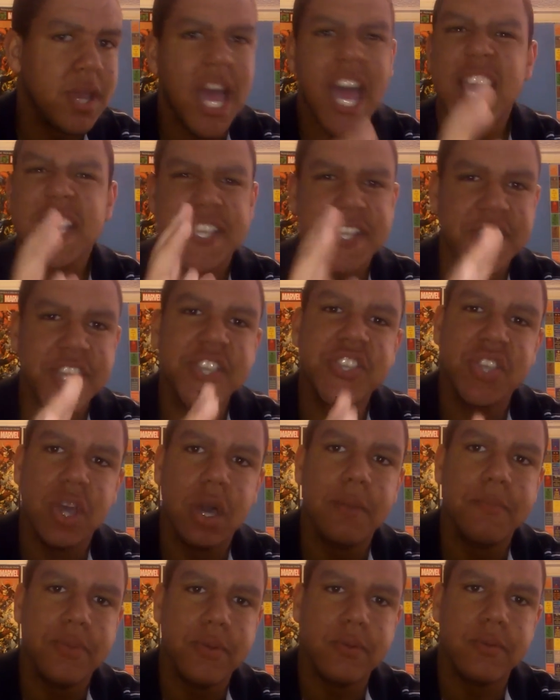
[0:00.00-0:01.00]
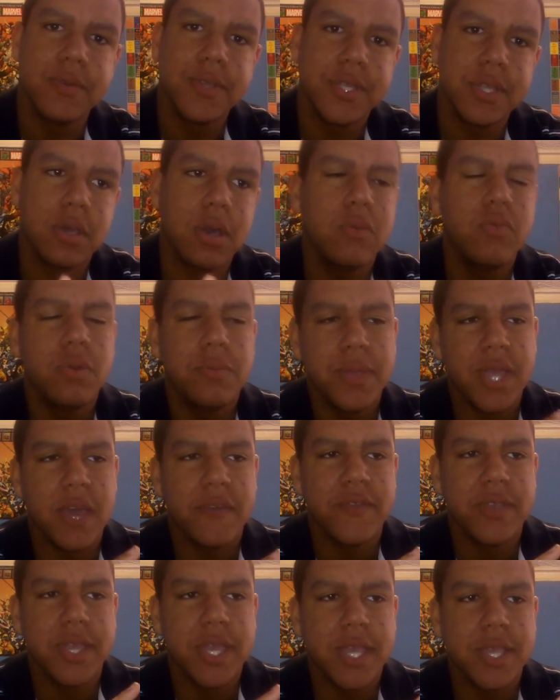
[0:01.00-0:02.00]
As an example, so I will be
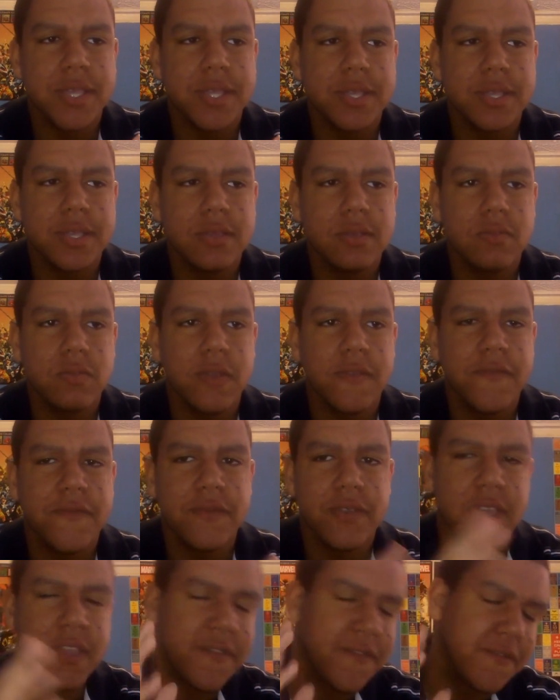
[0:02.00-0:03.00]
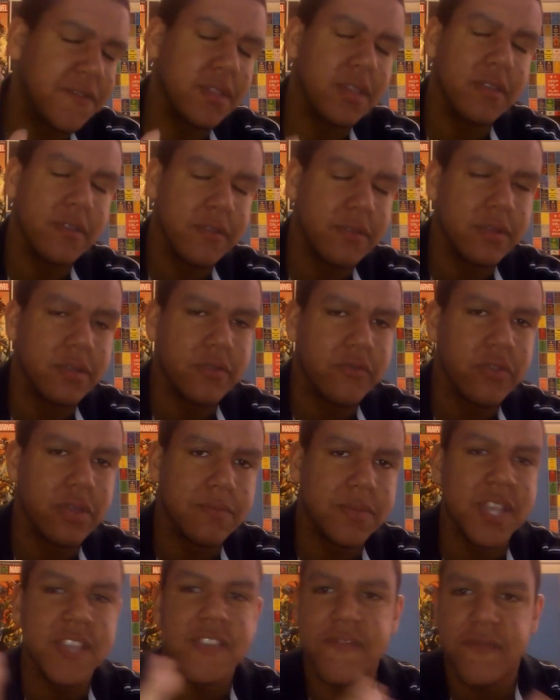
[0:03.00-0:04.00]
having guests if they're in a
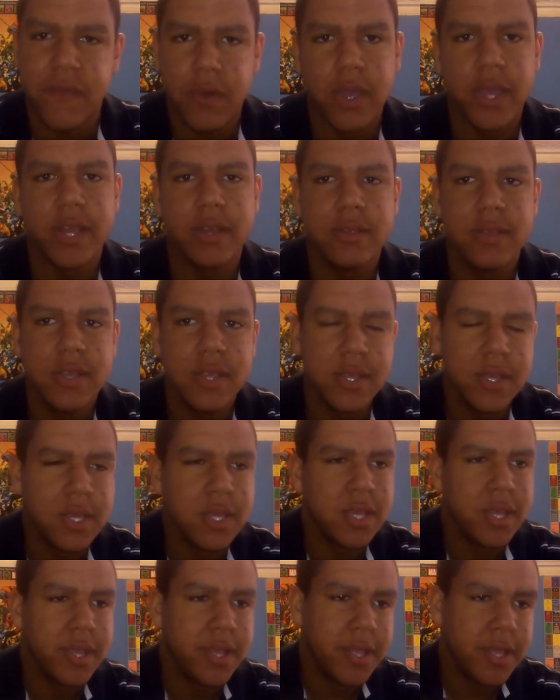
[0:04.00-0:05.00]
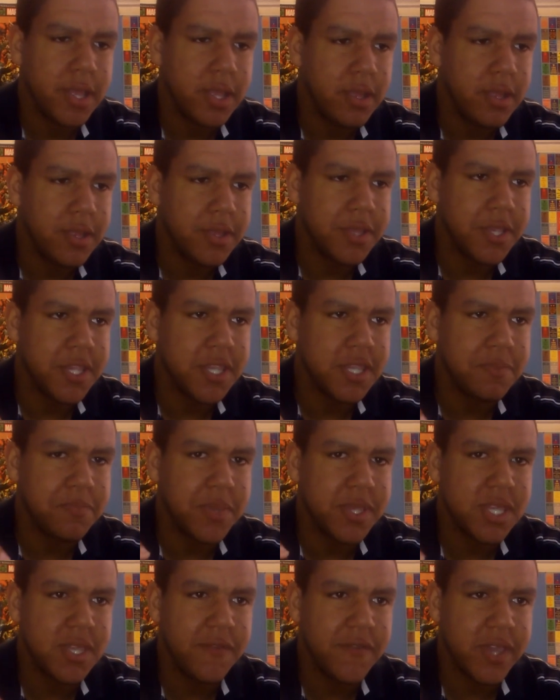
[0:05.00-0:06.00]
group, that's fine. The
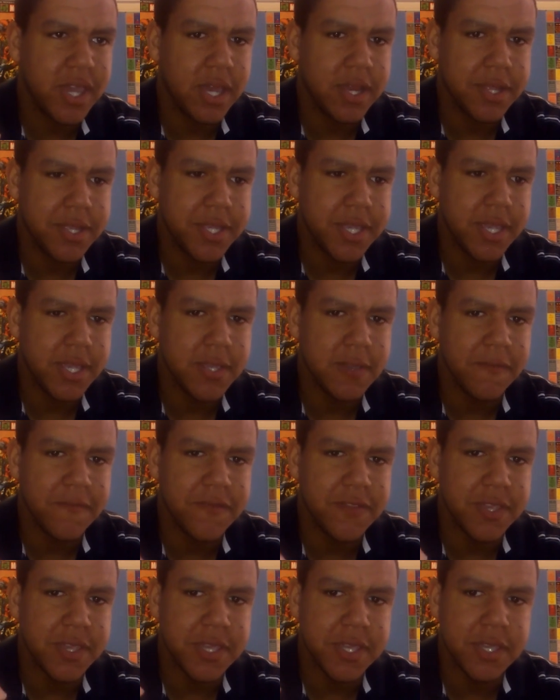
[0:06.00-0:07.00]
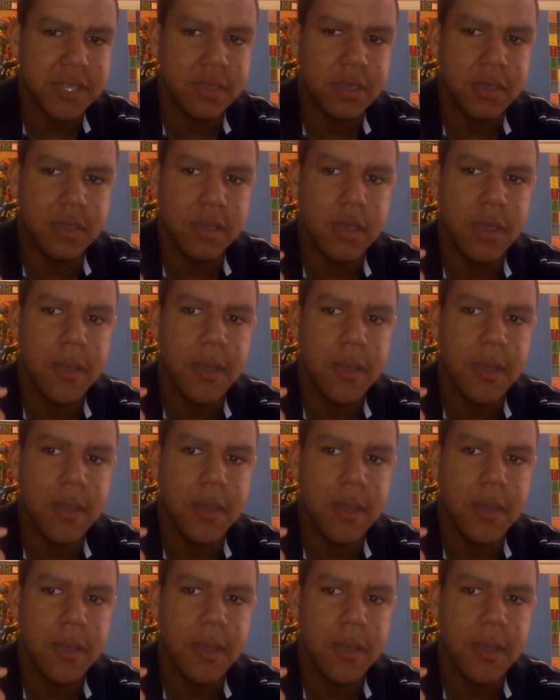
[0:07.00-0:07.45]
specificalities of this